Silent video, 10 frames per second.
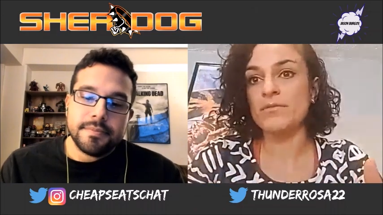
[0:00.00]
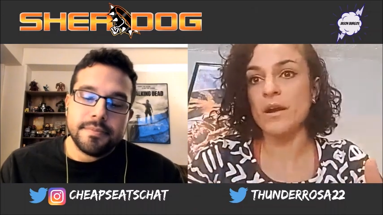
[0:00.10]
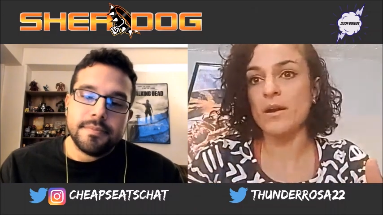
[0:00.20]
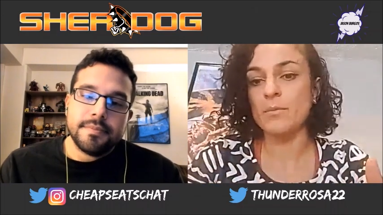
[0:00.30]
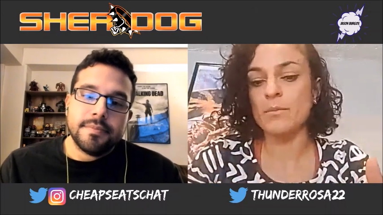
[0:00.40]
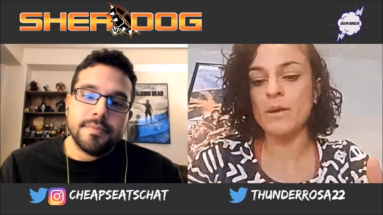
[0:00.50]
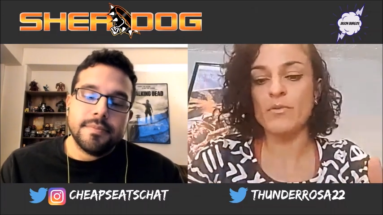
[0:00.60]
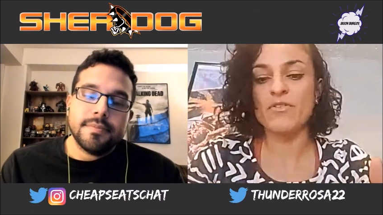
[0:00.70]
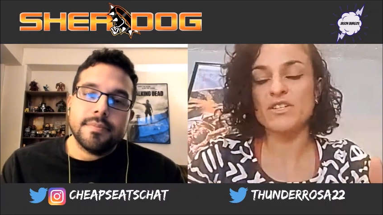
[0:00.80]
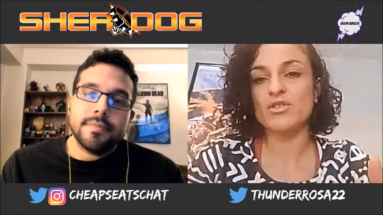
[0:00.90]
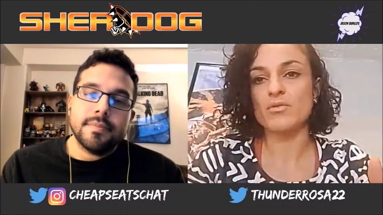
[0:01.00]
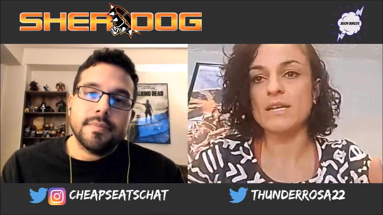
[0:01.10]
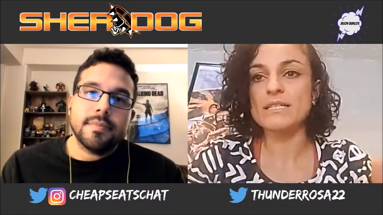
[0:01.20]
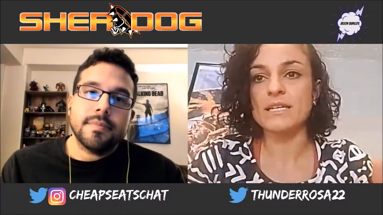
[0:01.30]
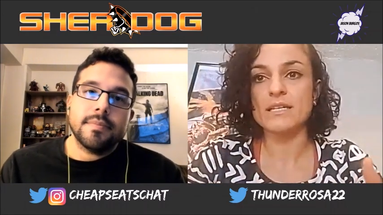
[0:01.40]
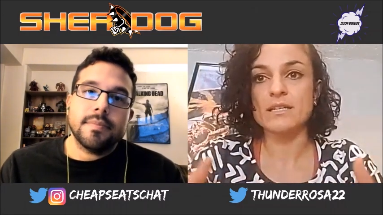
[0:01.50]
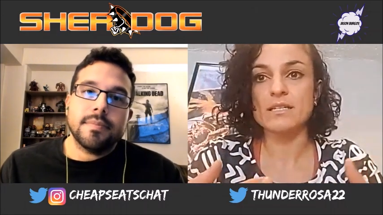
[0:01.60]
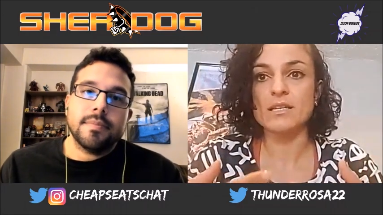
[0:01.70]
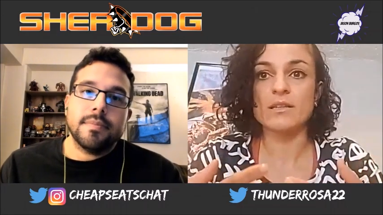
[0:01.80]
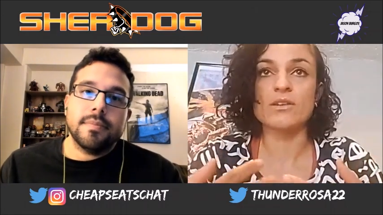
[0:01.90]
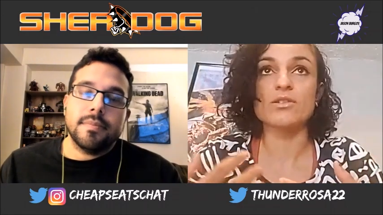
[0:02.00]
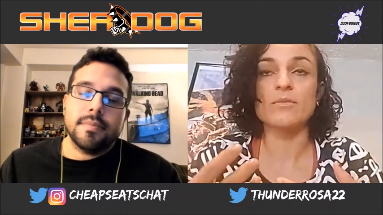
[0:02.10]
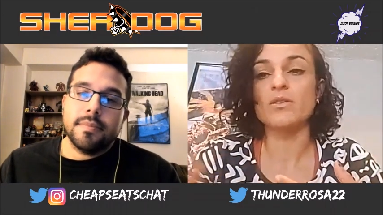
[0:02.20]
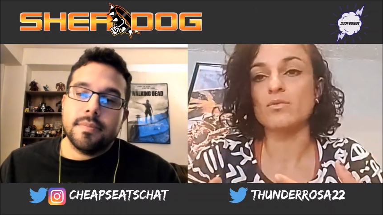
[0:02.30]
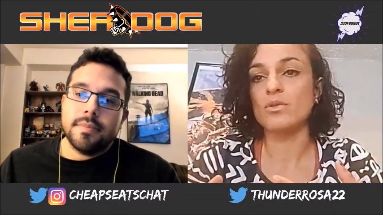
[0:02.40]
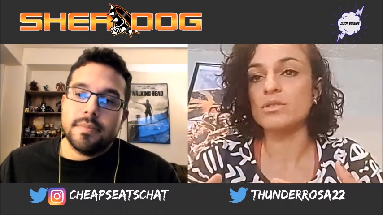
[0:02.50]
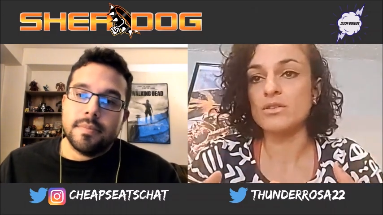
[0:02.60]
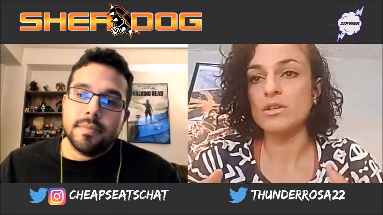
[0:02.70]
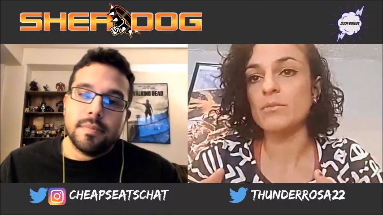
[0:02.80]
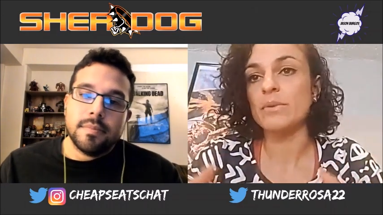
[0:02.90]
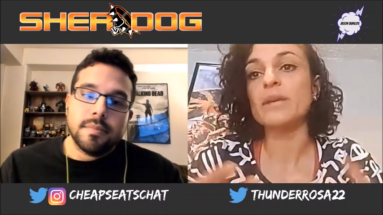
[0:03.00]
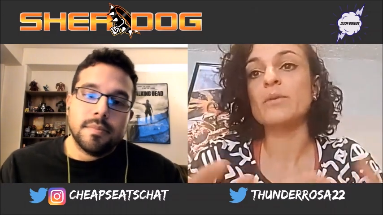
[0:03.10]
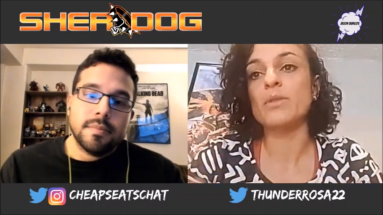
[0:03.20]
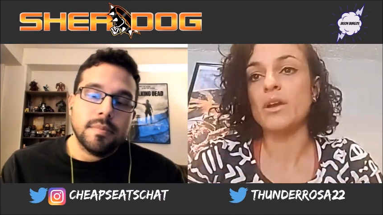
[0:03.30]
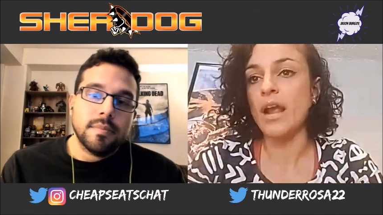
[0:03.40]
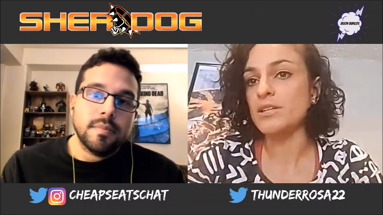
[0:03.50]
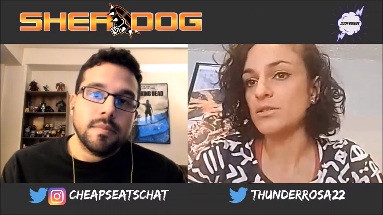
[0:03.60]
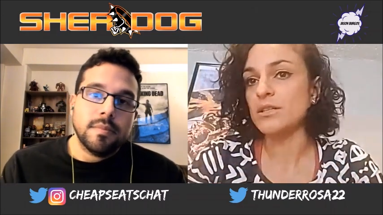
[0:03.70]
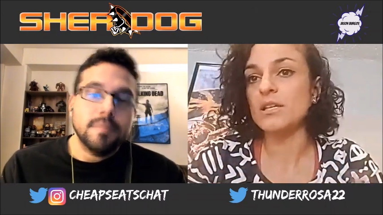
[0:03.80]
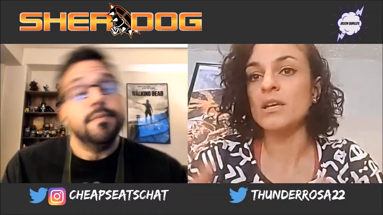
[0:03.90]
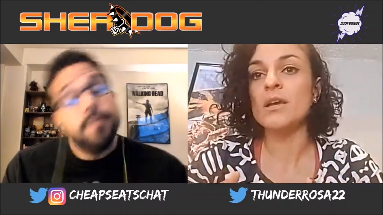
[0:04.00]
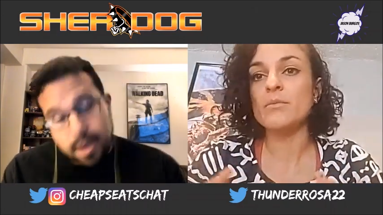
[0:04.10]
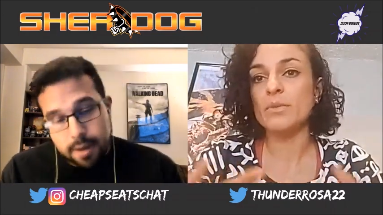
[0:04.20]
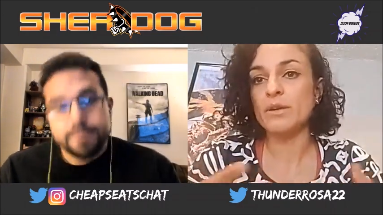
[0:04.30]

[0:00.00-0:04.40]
Speaker 1: uh, professional wrestling is there's there's so many roles that you can play without actually being yeah.